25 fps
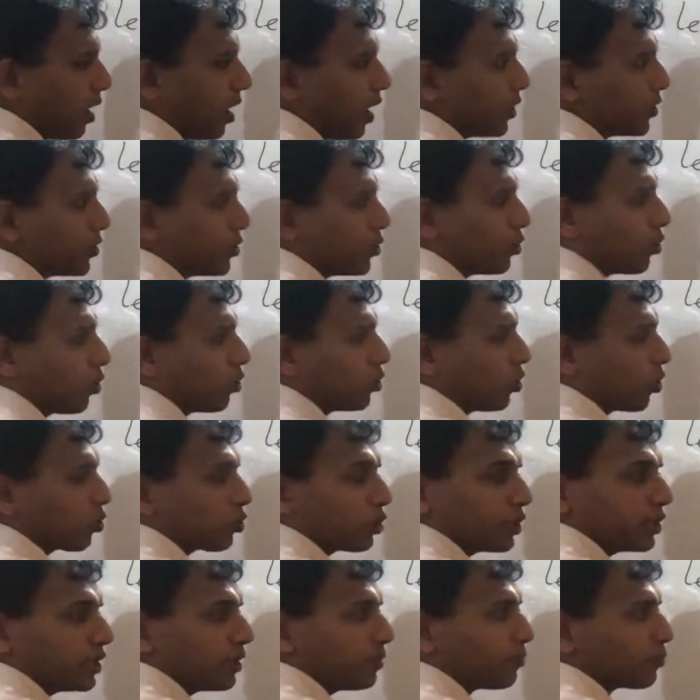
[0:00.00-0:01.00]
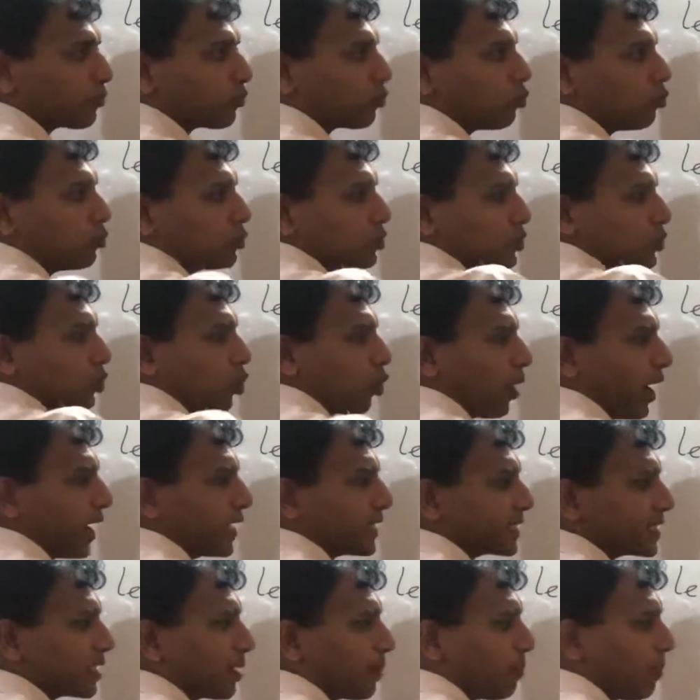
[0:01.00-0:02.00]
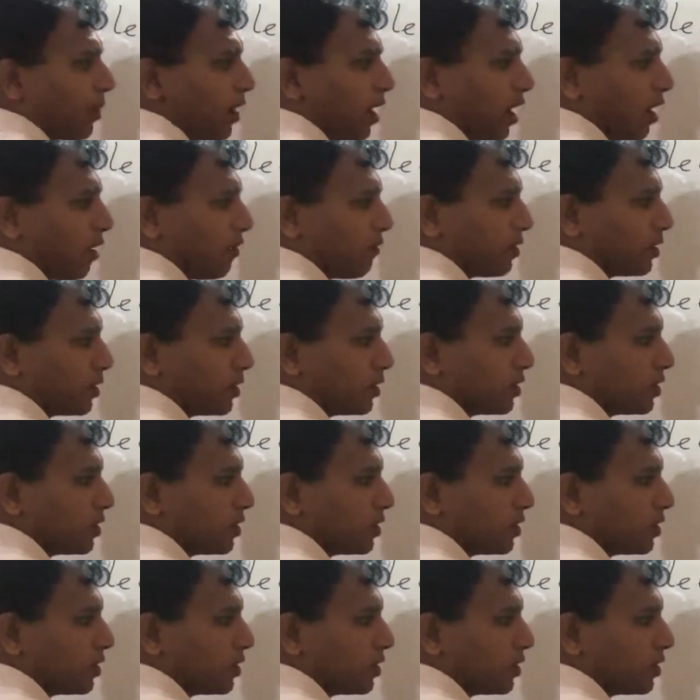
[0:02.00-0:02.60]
You know, logarithm rule show as a power.